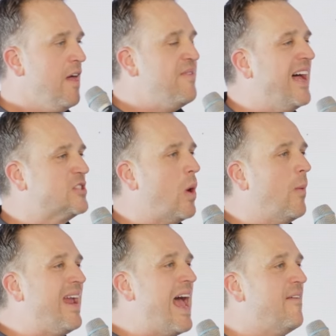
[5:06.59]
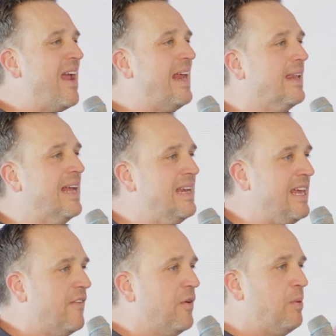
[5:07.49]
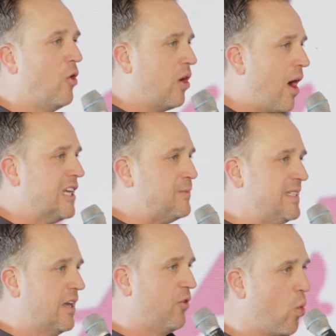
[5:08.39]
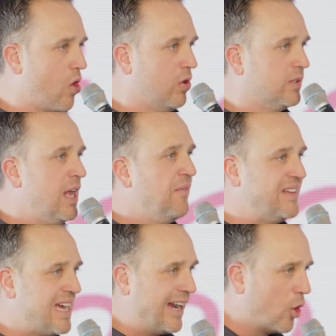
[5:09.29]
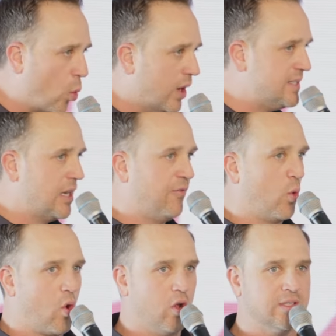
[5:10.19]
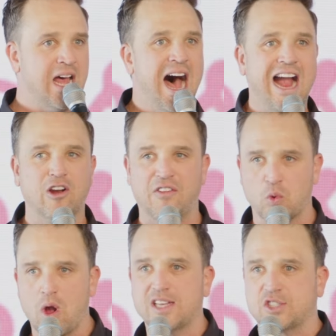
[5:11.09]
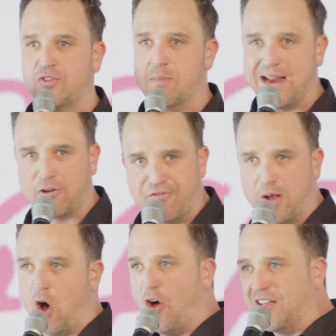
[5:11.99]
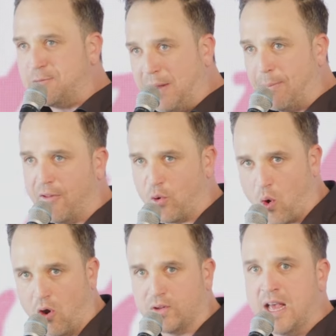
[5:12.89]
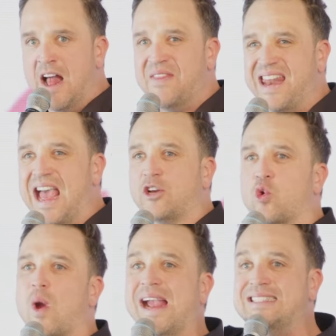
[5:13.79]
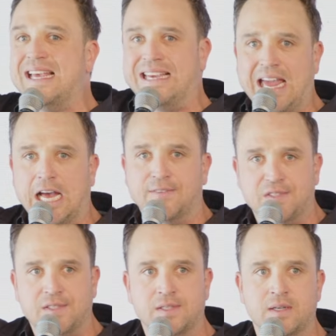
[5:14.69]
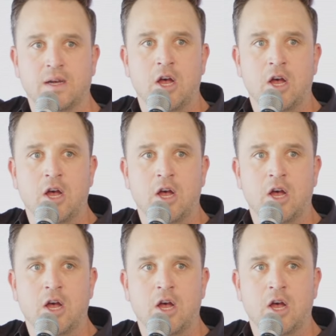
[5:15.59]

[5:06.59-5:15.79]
That's why we have a litany of the Bill Cosbys of the world, the Tiger Woods of the world. I go down the roster of the Michael Phelps, all these people of the world that had crazy gifts.